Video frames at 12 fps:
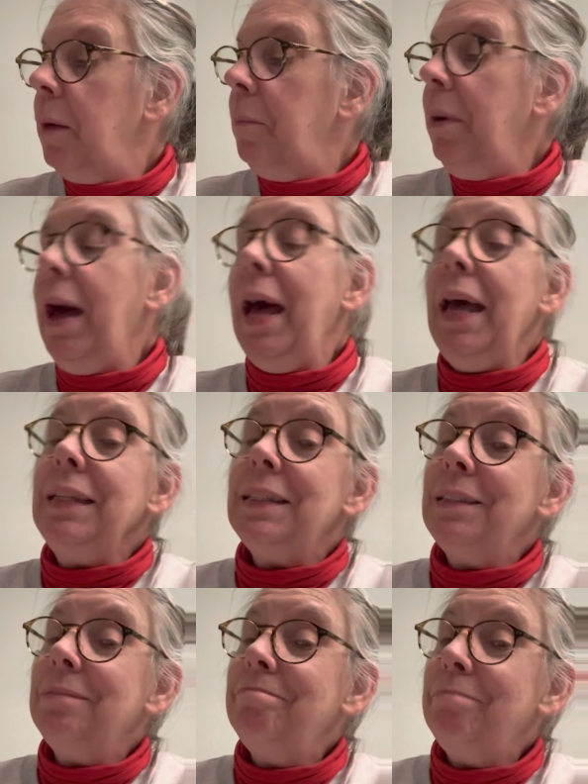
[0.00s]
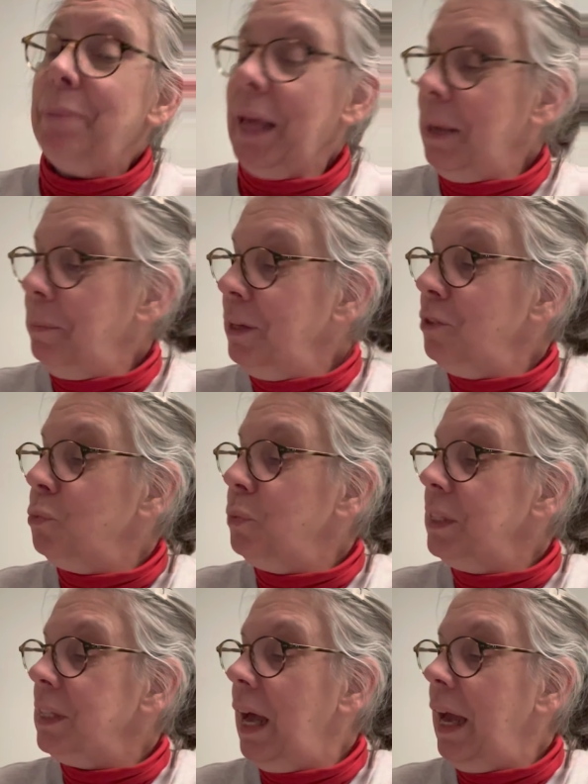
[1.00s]
But babies
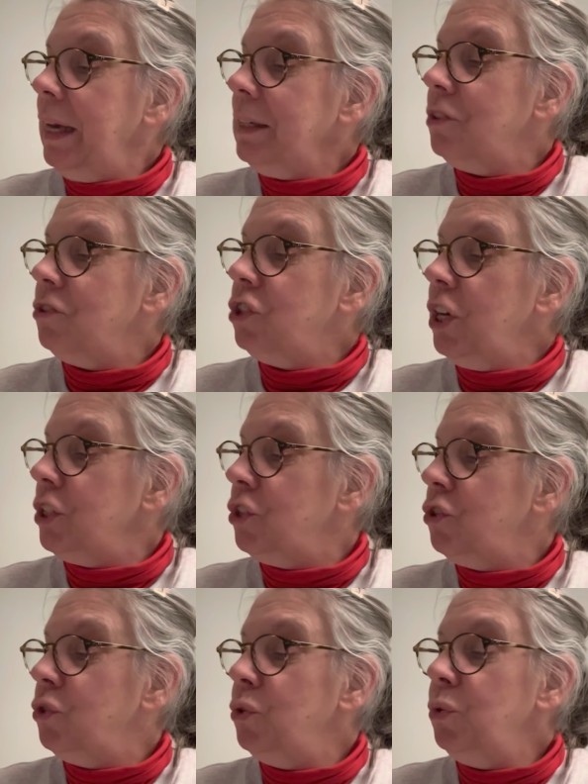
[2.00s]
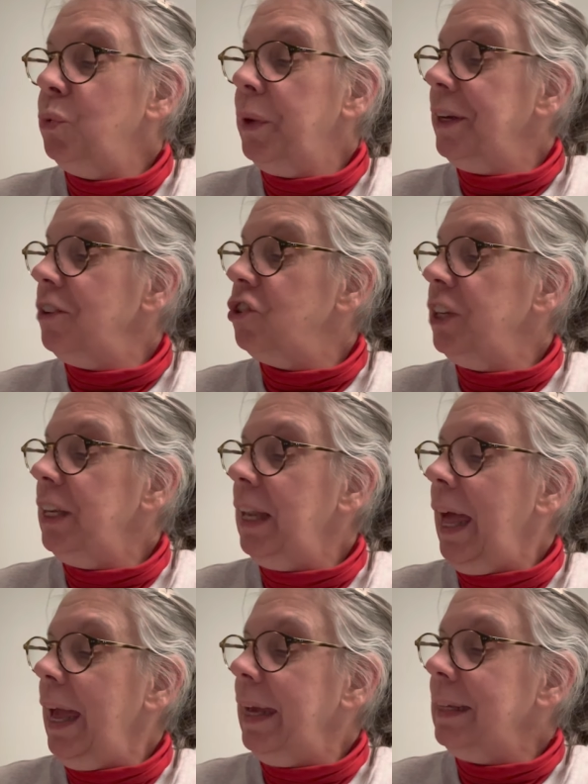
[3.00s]
was hiked just to where she
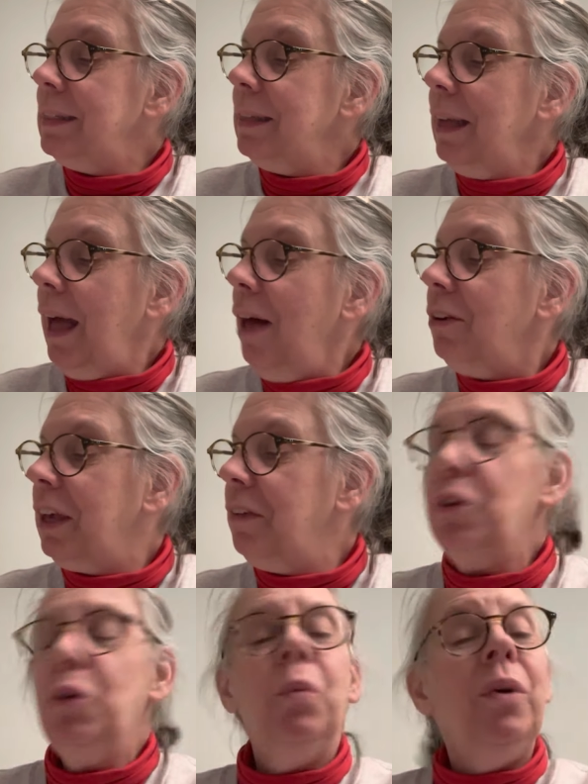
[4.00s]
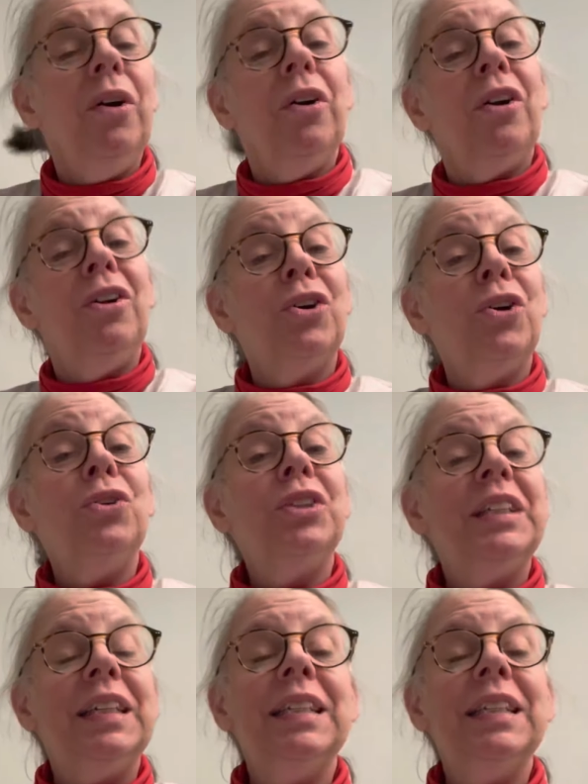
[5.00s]
liked. I'll give it a whirl, Goldi